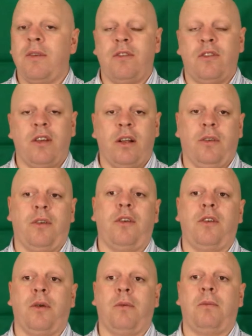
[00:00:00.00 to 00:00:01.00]
even children
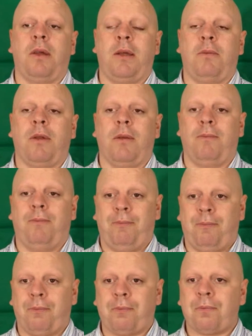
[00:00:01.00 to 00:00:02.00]
and young people.
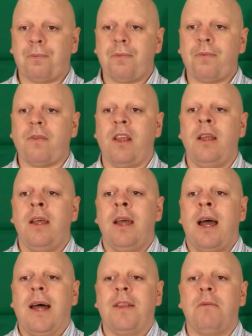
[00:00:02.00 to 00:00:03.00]

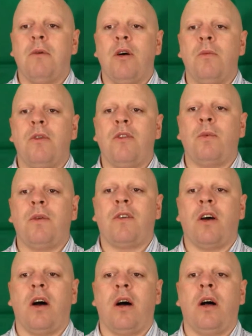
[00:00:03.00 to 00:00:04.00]
At the moment, we've
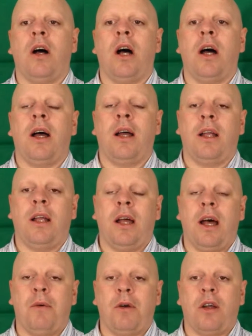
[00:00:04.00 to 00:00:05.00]
got
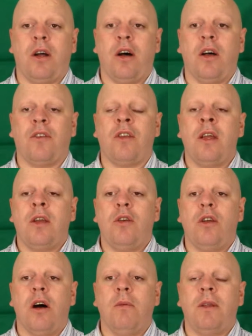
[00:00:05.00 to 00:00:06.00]
our course.
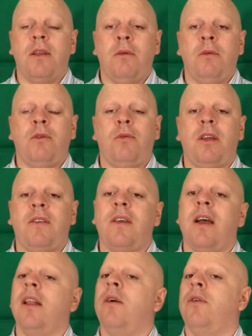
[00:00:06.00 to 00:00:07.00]
Normally it would
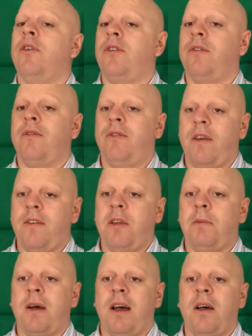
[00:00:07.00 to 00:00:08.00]
retail
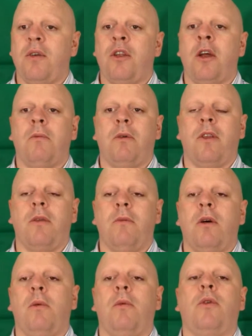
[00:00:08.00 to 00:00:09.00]
£150, but at the
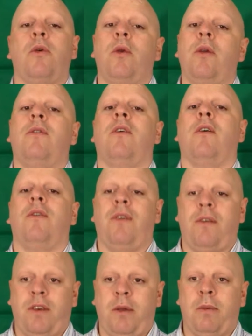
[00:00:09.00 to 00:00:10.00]
moment we're doing it for
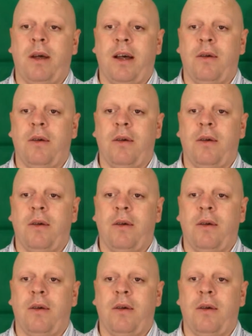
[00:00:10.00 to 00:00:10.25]
£50